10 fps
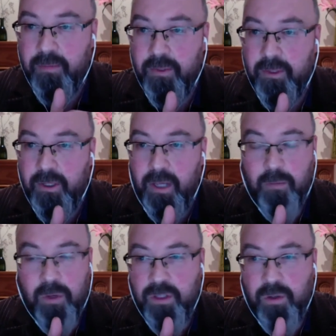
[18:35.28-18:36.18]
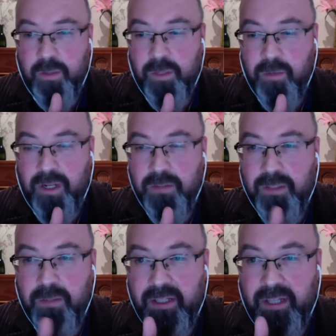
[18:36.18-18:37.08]
It wasn't only about wealth, it was
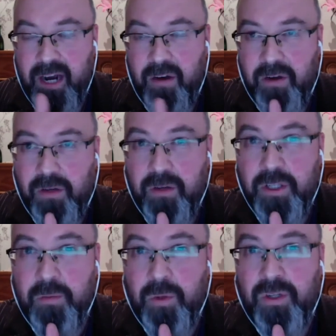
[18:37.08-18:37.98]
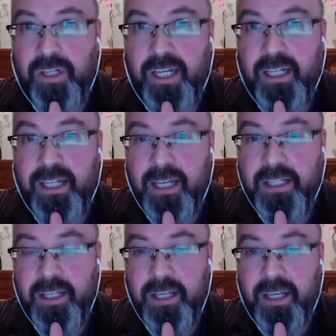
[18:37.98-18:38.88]
about the character. And some other legal texts
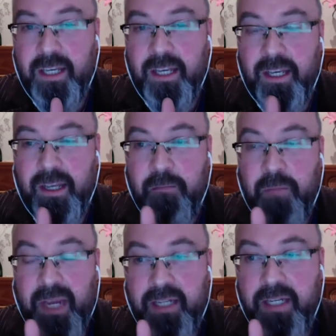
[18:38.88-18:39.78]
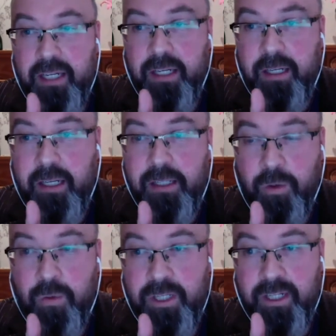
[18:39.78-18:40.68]
say mainly it's only
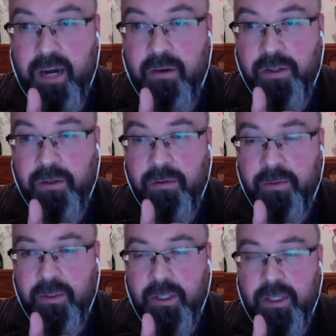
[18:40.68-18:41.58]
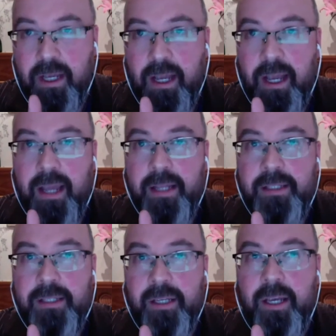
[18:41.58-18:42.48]
the character. And
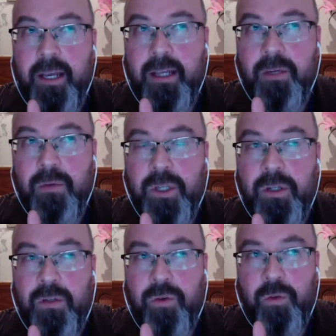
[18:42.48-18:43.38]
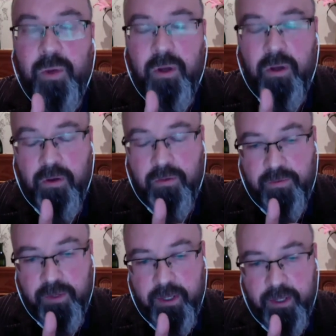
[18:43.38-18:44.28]
there was a group of
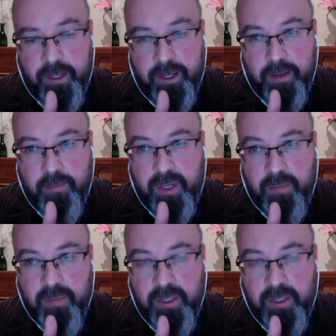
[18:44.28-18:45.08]
people